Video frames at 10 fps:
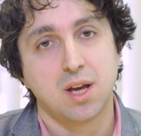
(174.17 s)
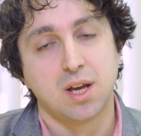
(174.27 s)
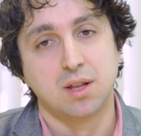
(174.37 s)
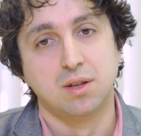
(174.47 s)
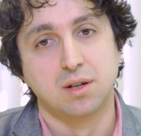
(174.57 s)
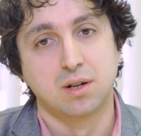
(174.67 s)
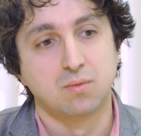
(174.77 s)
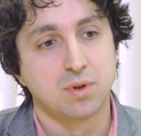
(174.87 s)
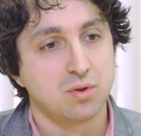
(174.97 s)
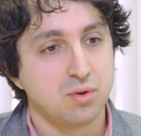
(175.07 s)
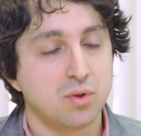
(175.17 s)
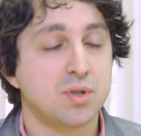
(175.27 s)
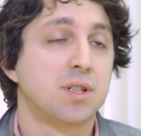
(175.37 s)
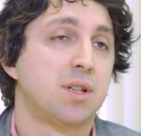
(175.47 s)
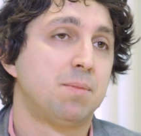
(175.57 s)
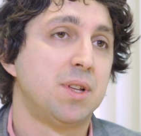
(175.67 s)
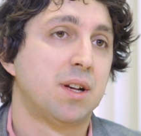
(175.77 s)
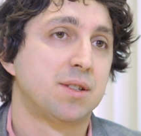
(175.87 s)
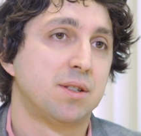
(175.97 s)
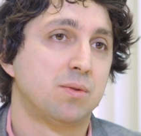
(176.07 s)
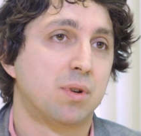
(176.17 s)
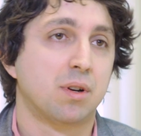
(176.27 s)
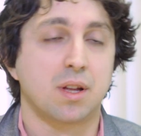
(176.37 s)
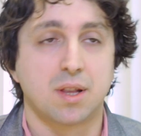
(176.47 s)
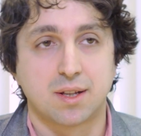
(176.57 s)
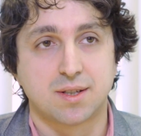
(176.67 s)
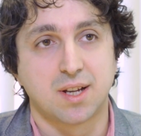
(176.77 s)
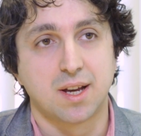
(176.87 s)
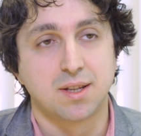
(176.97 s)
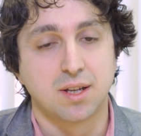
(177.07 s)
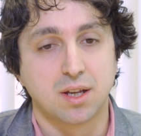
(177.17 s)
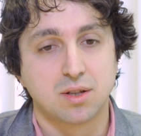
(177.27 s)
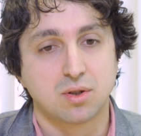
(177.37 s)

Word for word: and uh, when you're using somebody else's work and not citing it.